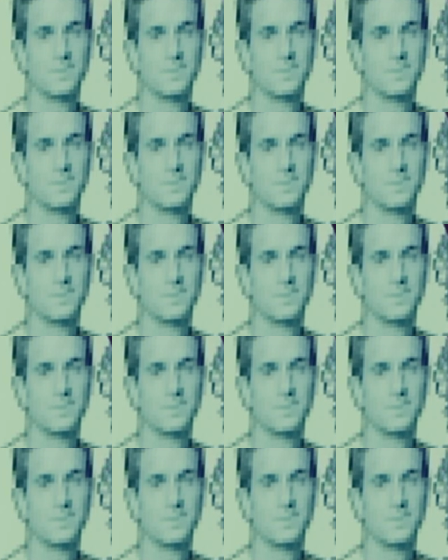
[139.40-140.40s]

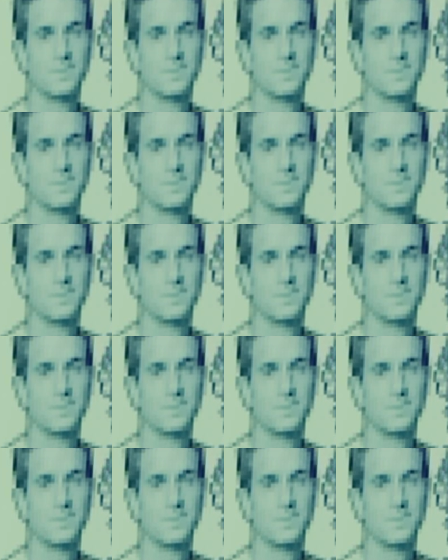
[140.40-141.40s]

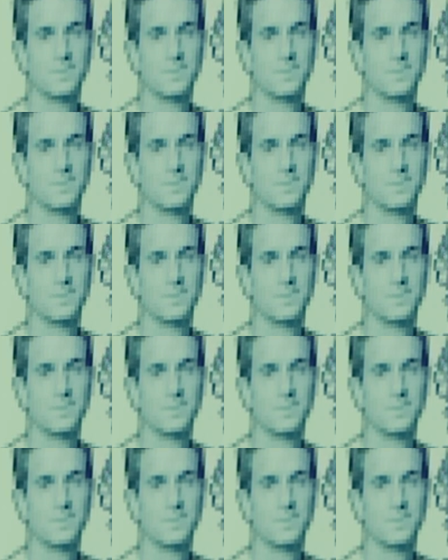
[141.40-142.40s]

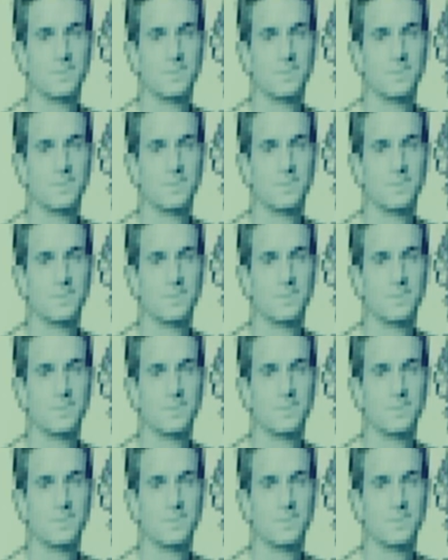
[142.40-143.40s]

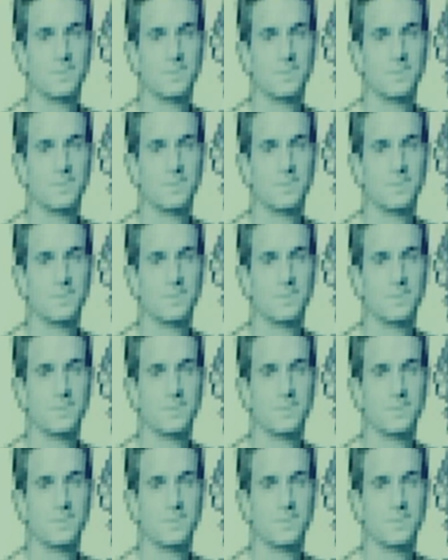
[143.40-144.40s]

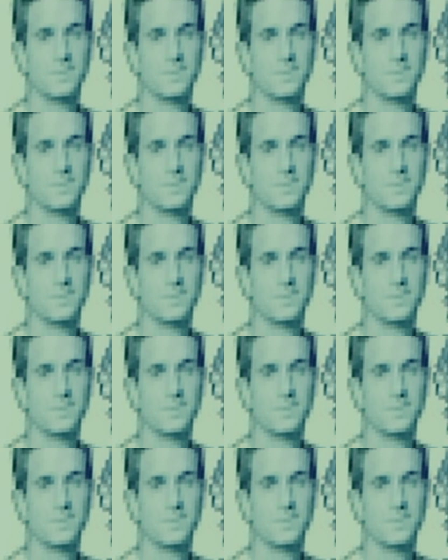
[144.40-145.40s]

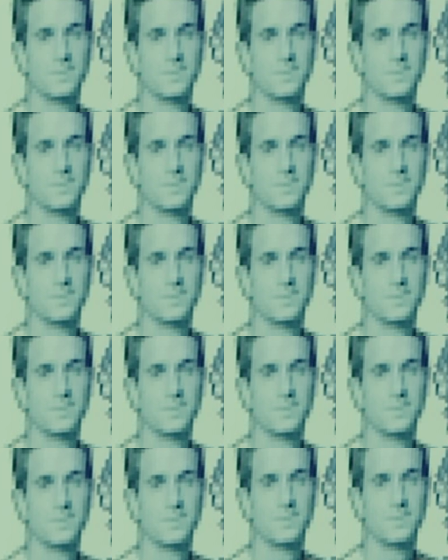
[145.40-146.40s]

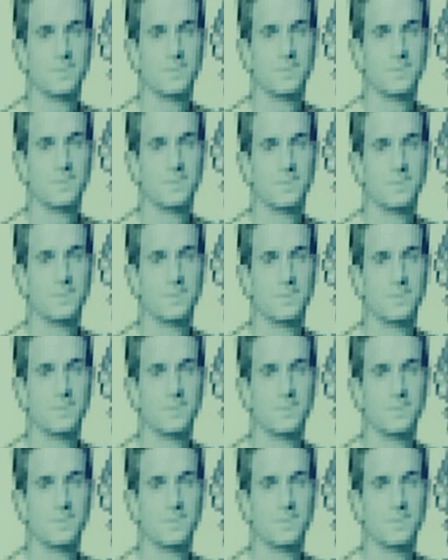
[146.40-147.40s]
No words are spoken by the person on screen.